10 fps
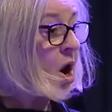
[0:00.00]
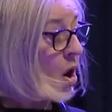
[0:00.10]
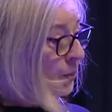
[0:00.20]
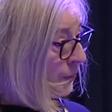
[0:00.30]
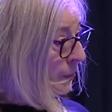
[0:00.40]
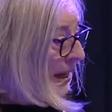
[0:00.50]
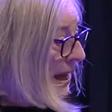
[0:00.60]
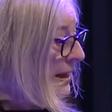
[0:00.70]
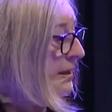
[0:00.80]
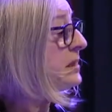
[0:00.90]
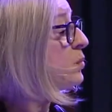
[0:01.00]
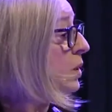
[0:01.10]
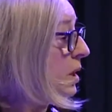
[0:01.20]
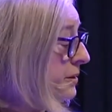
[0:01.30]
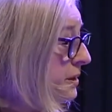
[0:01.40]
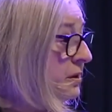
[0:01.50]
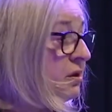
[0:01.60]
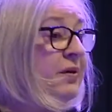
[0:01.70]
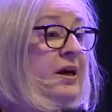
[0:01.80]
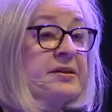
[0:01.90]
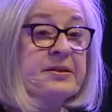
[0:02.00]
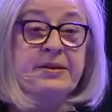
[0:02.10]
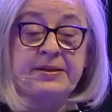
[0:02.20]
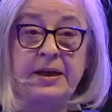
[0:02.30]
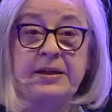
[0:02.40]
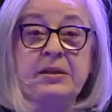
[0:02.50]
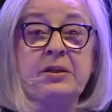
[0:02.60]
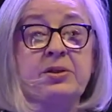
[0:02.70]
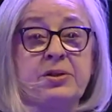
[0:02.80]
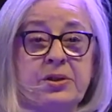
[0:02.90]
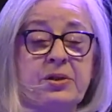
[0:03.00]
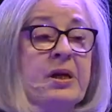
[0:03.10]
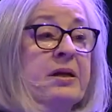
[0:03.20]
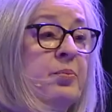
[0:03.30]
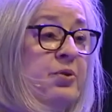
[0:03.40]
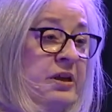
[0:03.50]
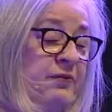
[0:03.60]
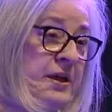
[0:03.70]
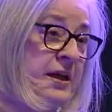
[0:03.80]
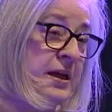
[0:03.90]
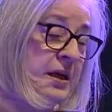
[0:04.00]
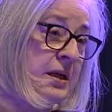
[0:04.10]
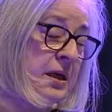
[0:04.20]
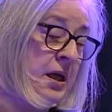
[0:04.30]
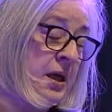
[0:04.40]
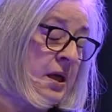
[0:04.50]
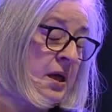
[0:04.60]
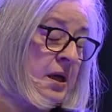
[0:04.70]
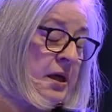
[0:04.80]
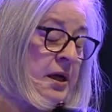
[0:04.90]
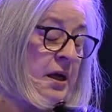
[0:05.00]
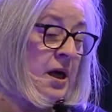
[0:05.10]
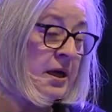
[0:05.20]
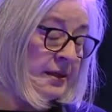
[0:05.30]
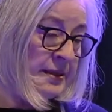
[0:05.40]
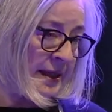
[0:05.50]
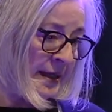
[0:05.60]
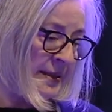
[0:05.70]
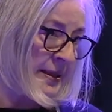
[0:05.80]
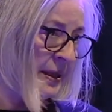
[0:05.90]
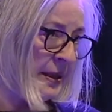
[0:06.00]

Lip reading: open plan is what Novartis decided to do and brief their architects